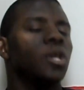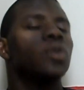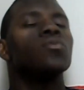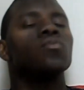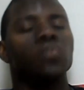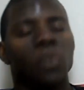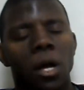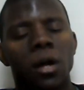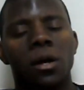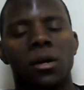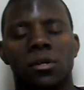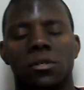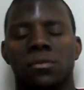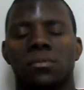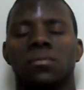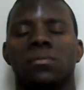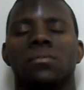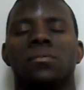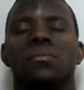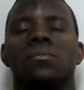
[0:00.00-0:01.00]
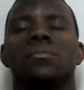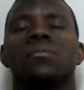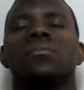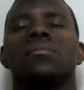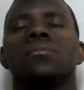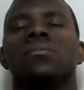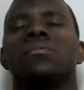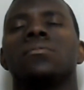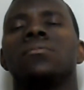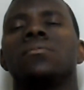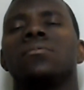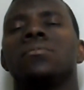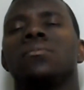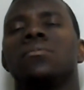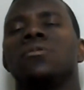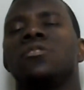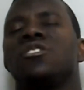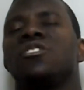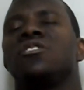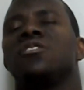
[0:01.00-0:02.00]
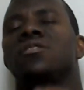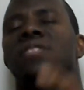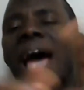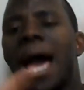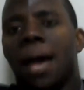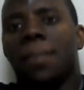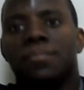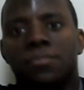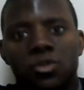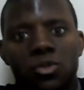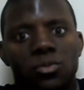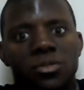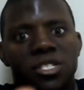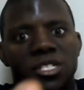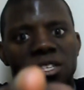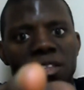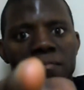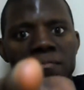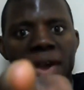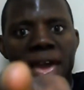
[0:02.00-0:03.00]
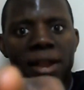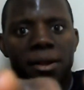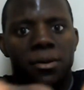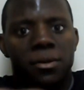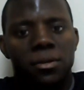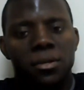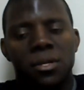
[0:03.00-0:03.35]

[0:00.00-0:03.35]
wrong. Stop doing this to men.